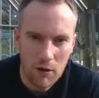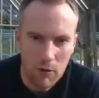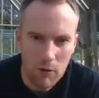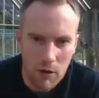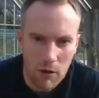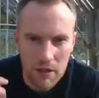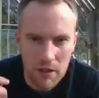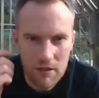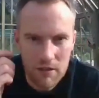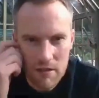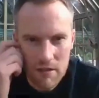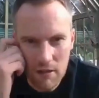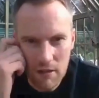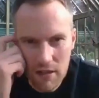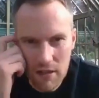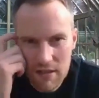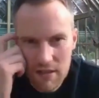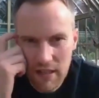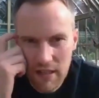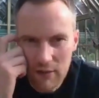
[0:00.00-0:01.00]
I'm gonna
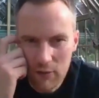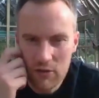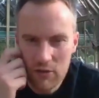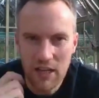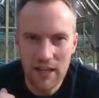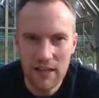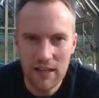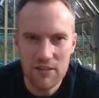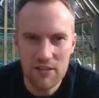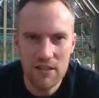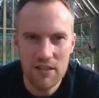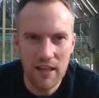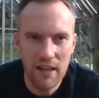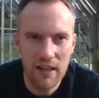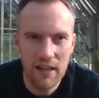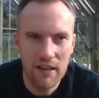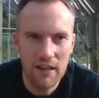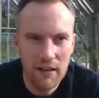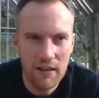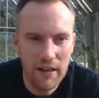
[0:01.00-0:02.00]
take your challenge
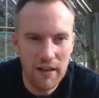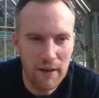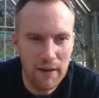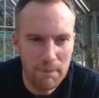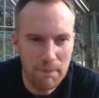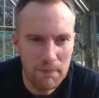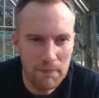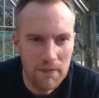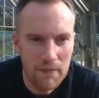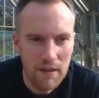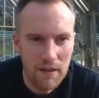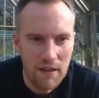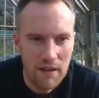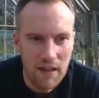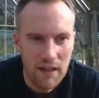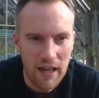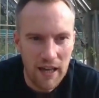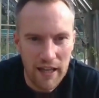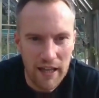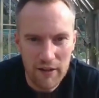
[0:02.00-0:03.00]
there, and
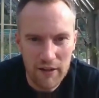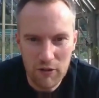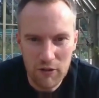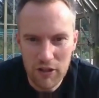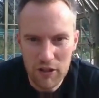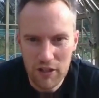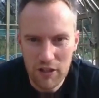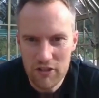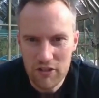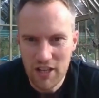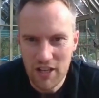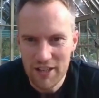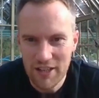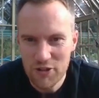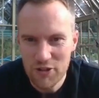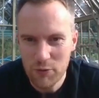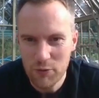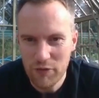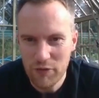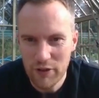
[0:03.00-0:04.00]
I'm gonna challenge
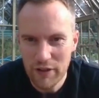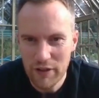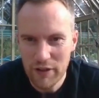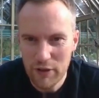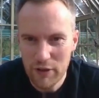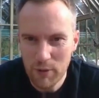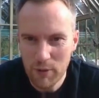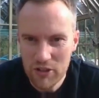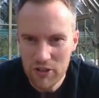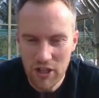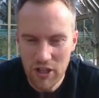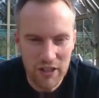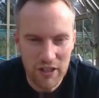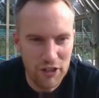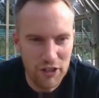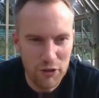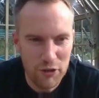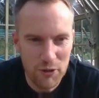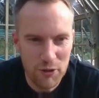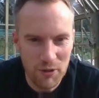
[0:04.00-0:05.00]
all three of you by chucking a
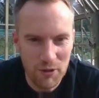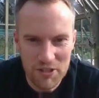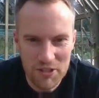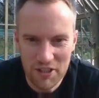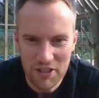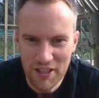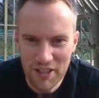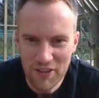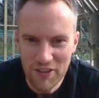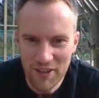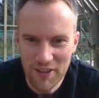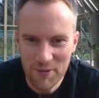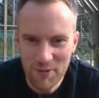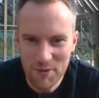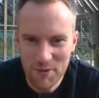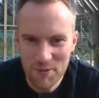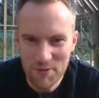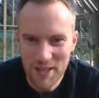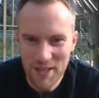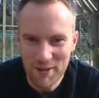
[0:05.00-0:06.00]
new question in that
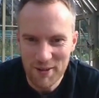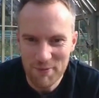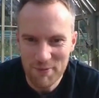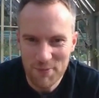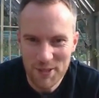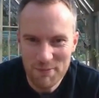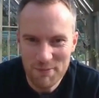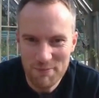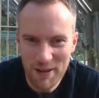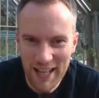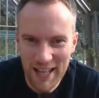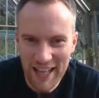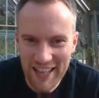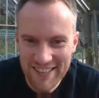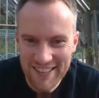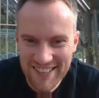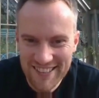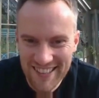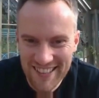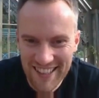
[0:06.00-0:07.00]
we hadn't
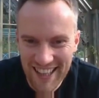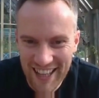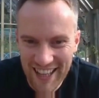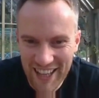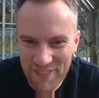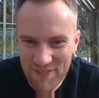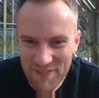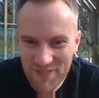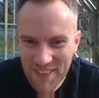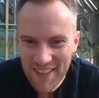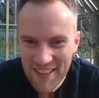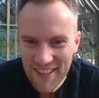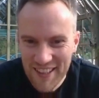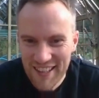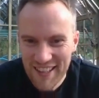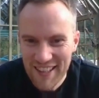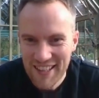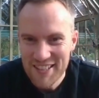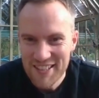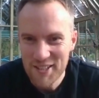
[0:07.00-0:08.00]
pre-planned.
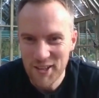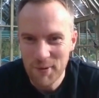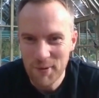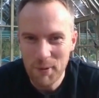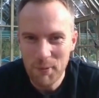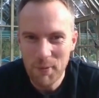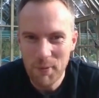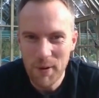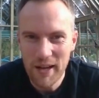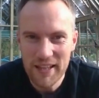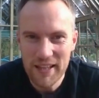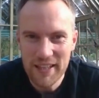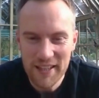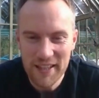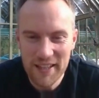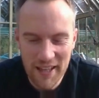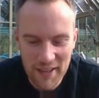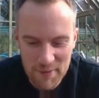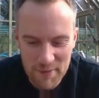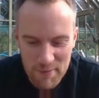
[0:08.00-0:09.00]
So I'm away
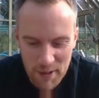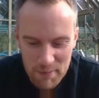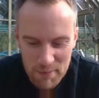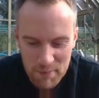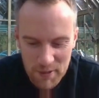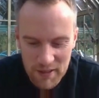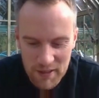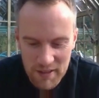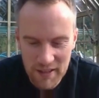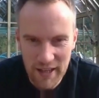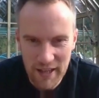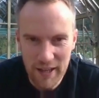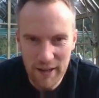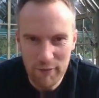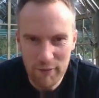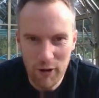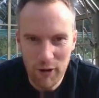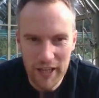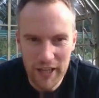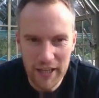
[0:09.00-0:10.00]
at the moment
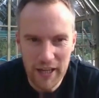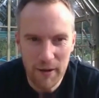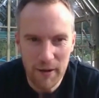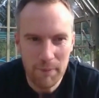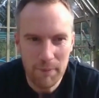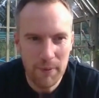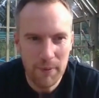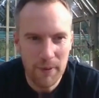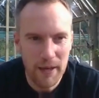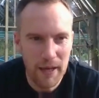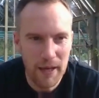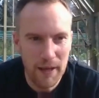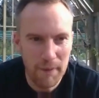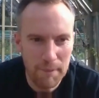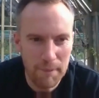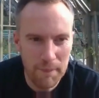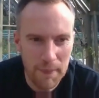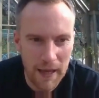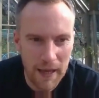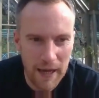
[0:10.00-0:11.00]
writing up
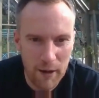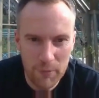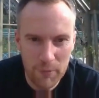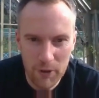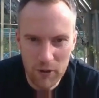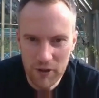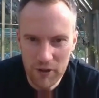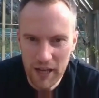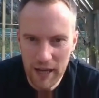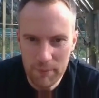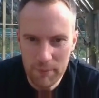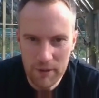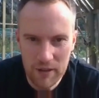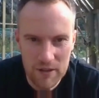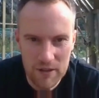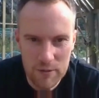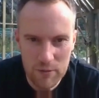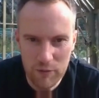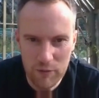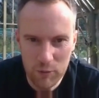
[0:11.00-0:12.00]
our book on
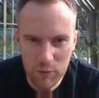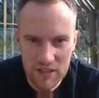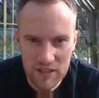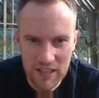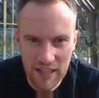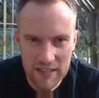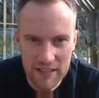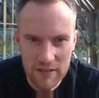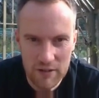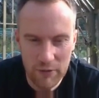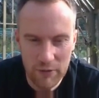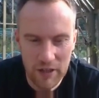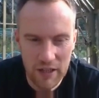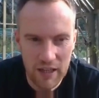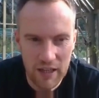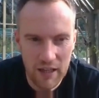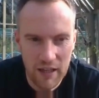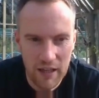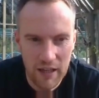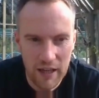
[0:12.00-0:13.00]
happiness with all the data in it.